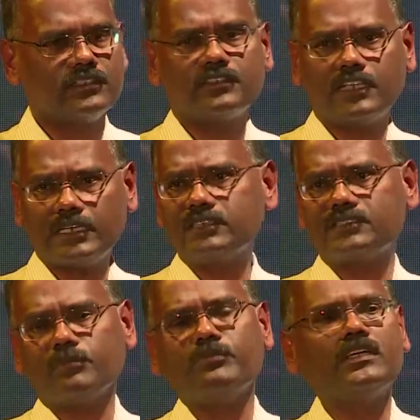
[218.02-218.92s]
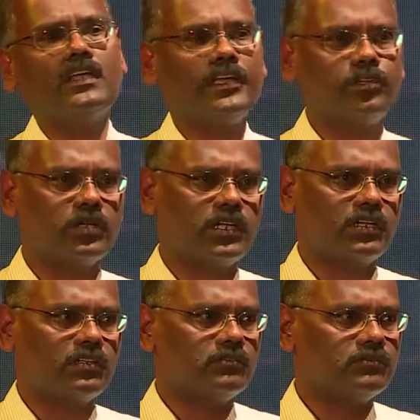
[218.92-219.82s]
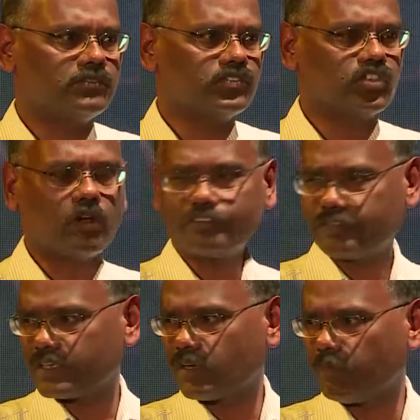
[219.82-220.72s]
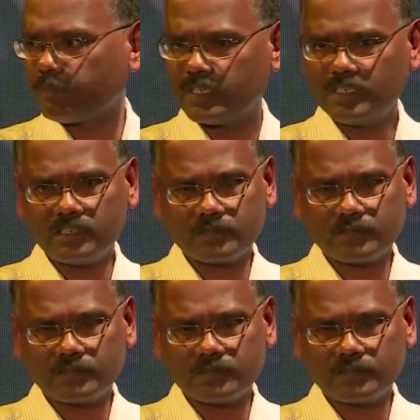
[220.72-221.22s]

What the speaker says: That is something like your software component.